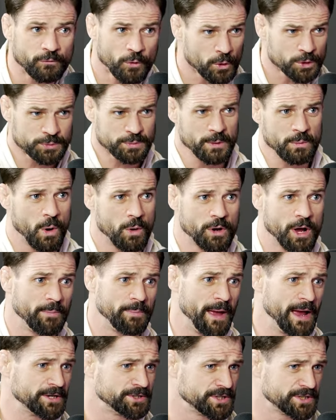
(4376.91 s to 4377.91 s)
of course we woke
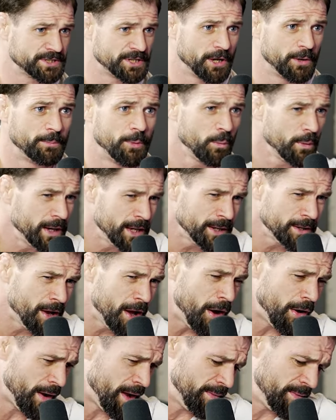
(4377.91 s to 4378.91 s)
up anxious, though, but we didn't
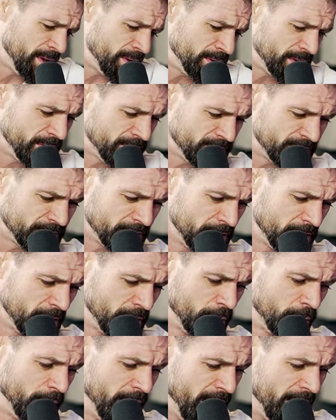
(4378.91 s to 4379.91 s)
yeah. know. I mean, it's...
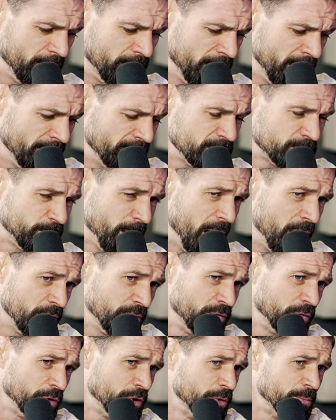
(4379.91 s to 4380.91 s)
We have we have this
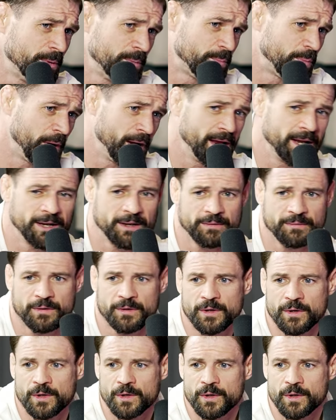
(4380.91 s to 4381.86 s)
powerful human brain, and